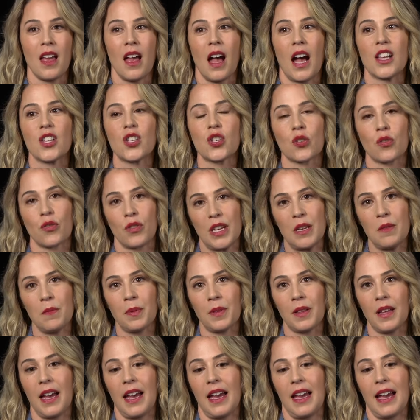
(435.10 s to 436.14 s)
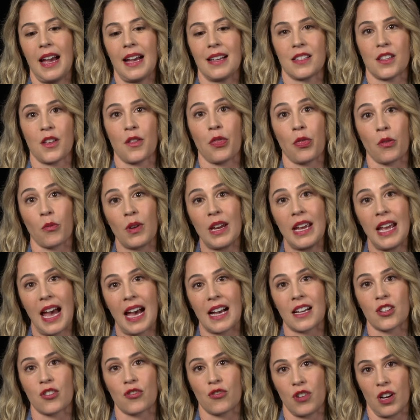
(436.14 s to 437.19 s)
A screenplay has a
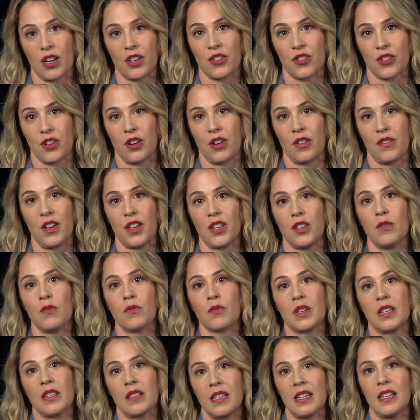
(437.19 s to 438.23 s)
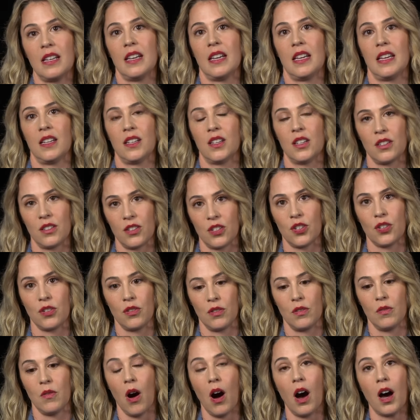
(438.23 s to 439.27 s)
three-act structure that you really need
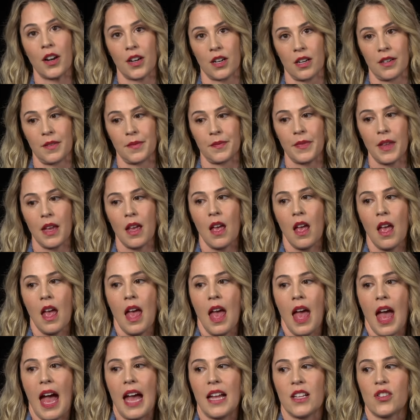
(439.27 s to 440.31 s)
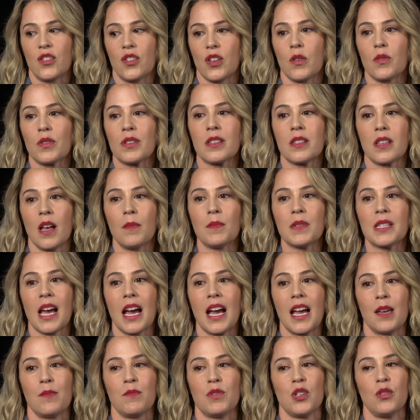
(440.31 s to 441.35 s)
to honor. And so
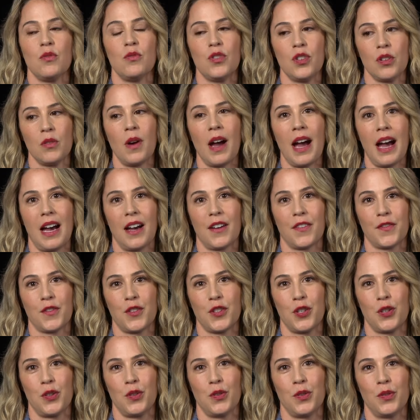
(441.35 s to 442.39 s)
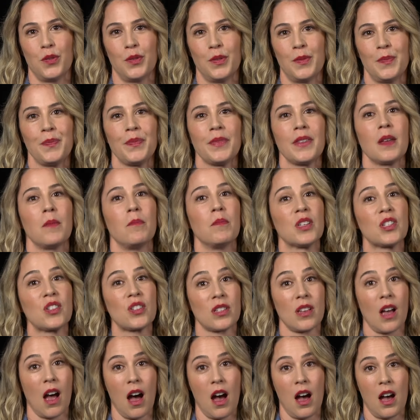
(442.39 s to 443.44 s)
sometimes you do have to
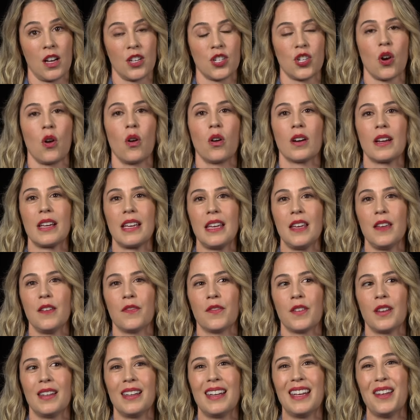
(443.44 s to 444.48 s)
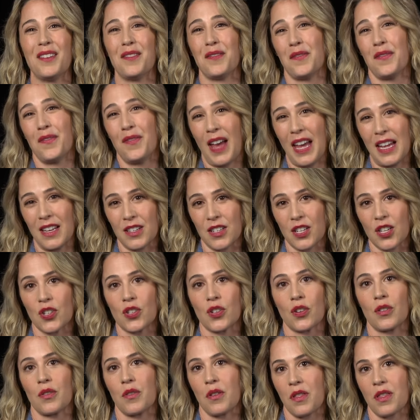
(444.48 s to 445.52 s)
massage or even invent
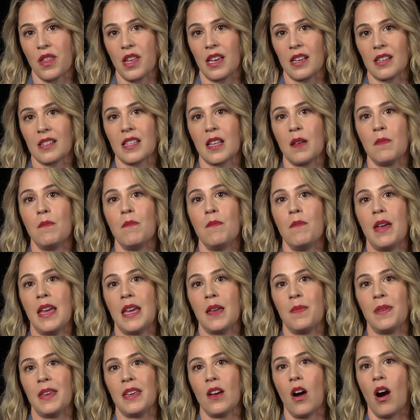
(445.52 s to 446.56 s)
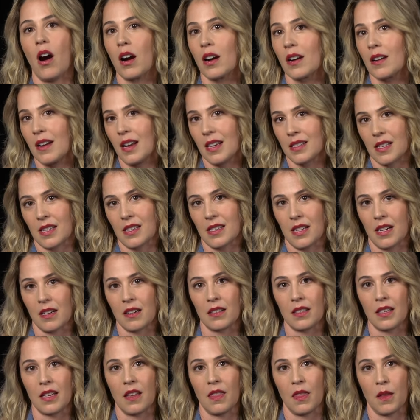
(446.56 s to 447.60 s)
certain things that maybe aren't
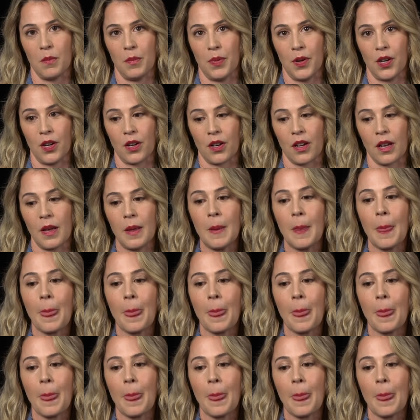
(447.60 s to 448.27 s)
necessarily in the book.